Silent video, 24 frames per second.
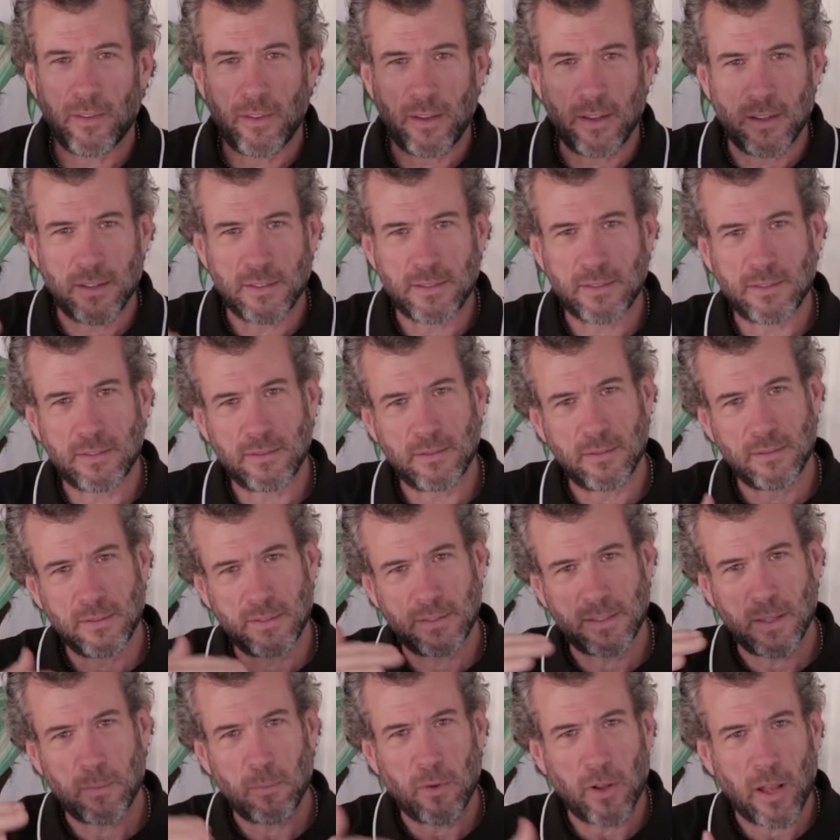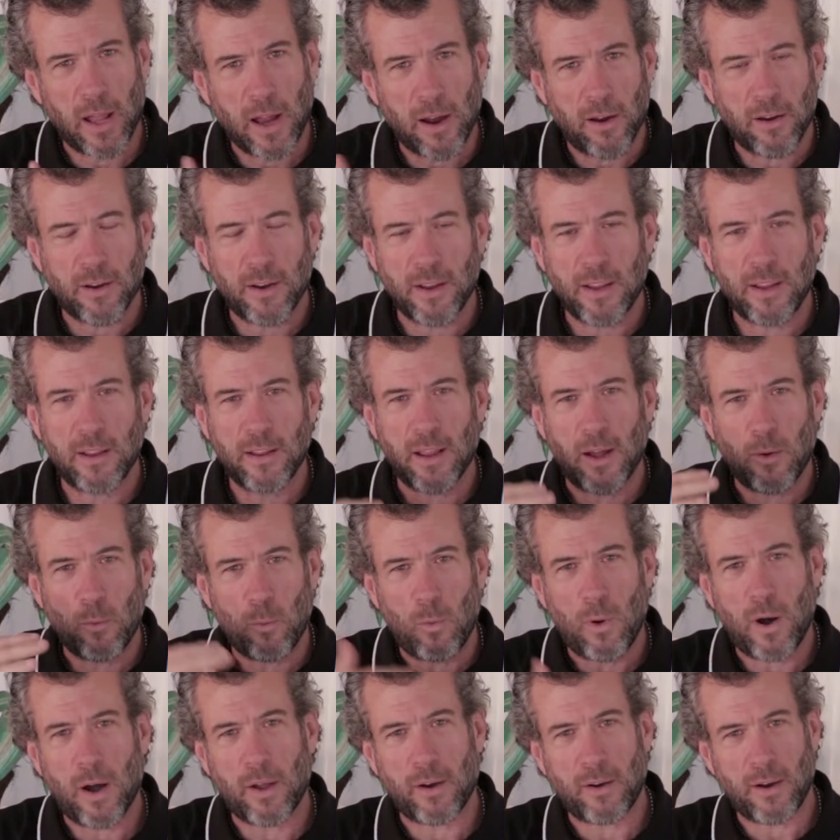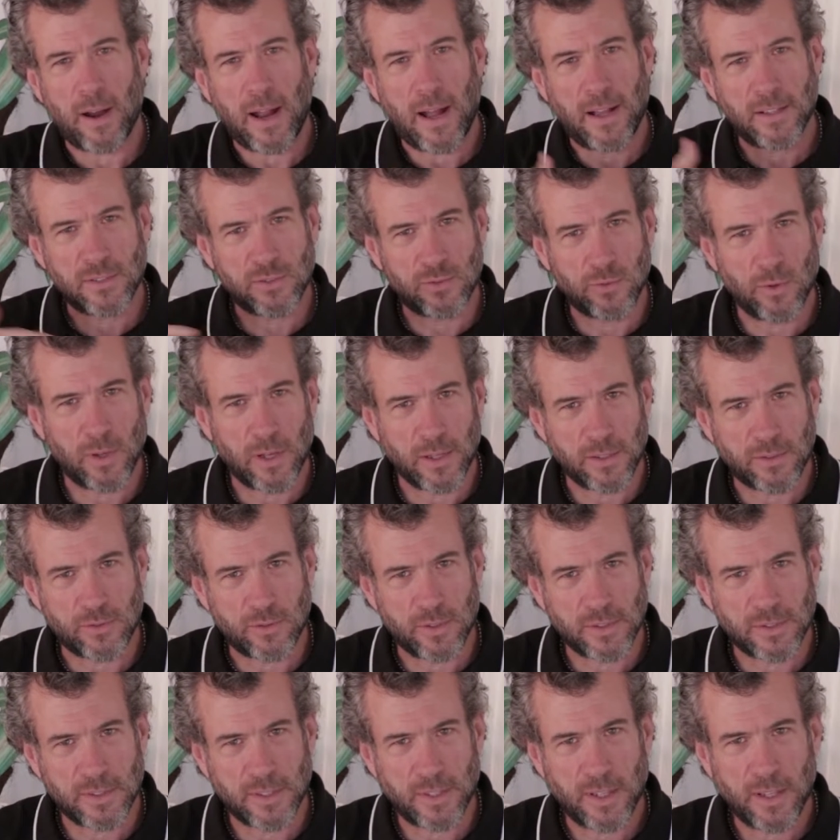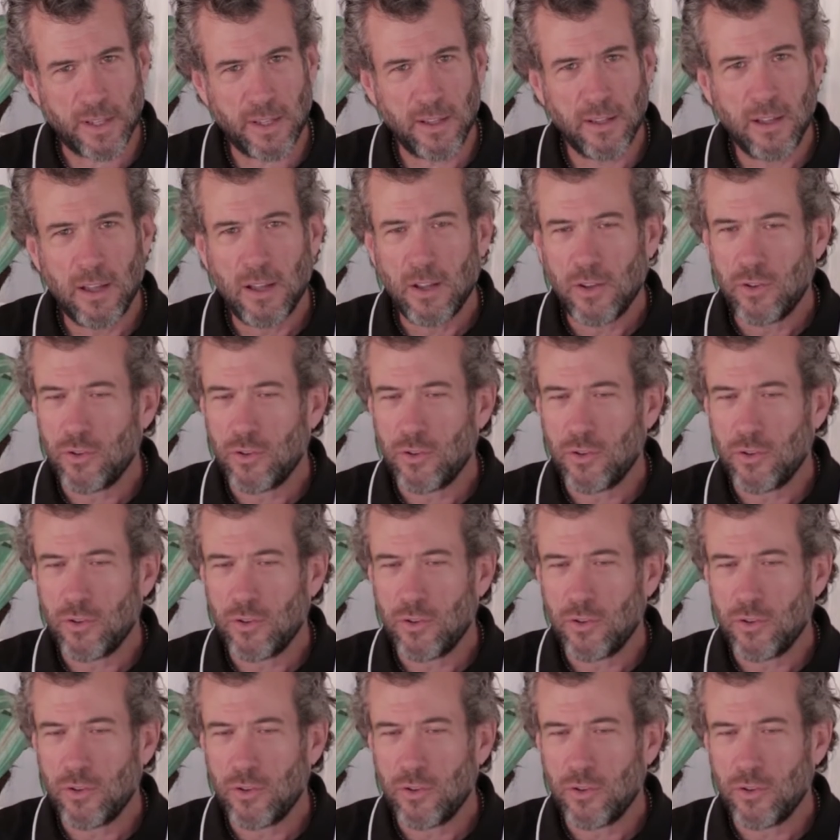this similarity that water has to electricity.